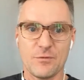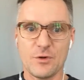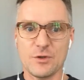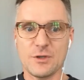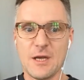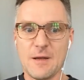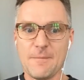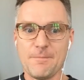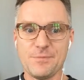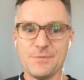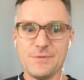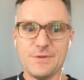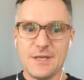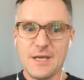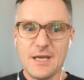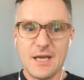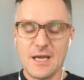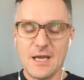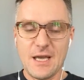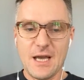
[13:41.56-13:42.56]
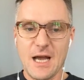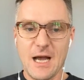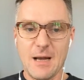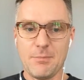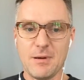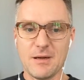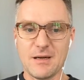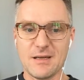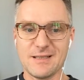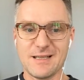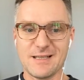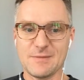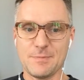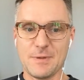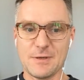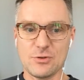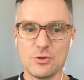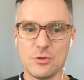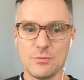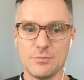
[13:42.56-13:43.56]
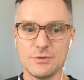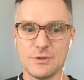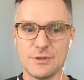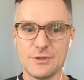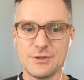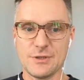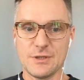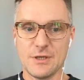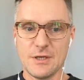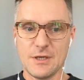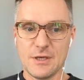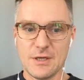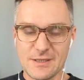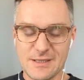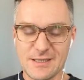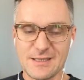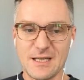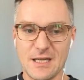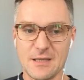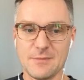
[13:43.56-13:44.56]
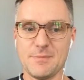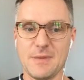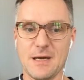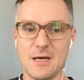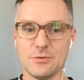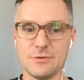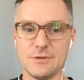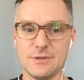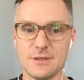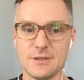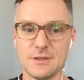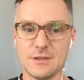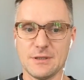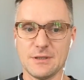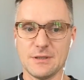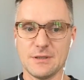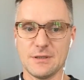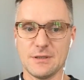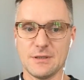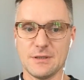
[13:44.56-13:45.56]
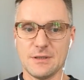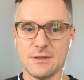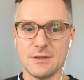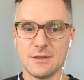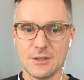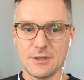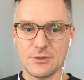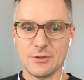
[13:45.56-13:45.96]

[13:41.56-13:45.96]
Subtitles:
The defense capability of the Baltic states is our main strategic problem.